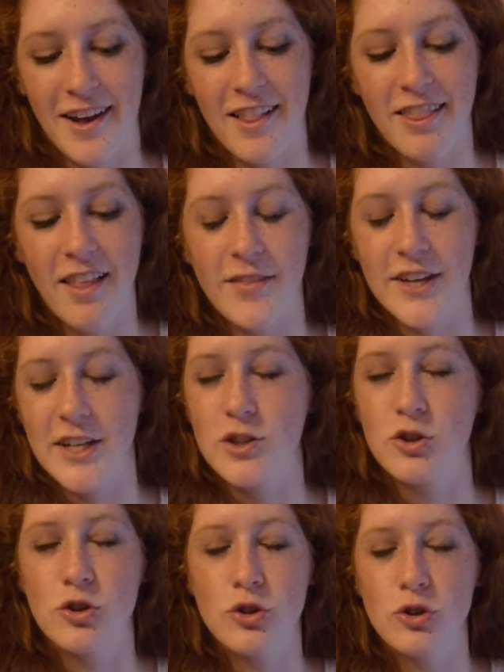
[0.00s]
I love it.
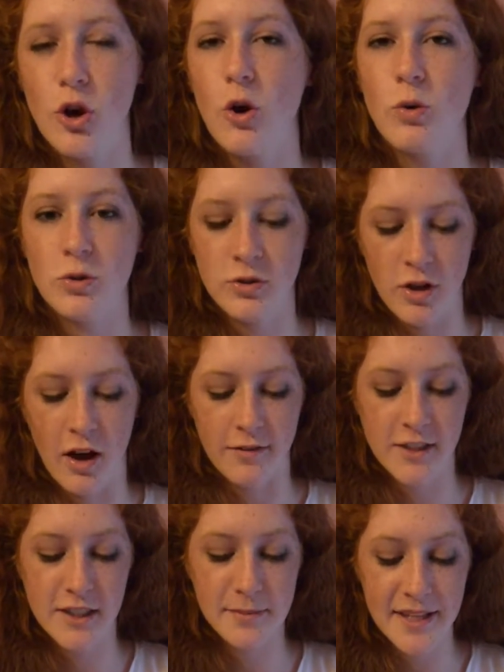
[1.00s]
It's so soft.
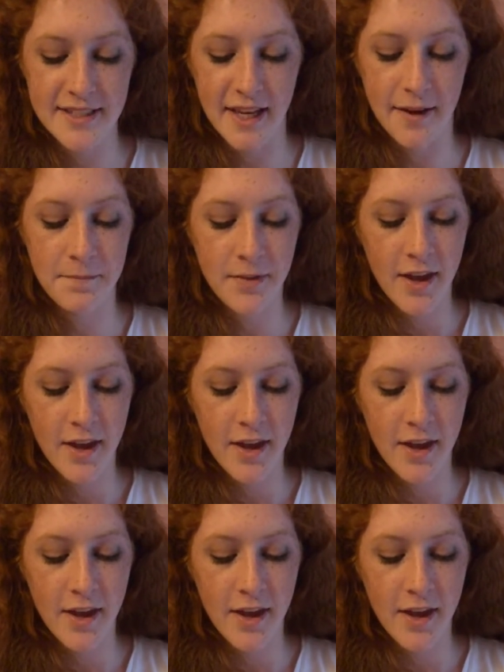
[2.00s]
It's amazing.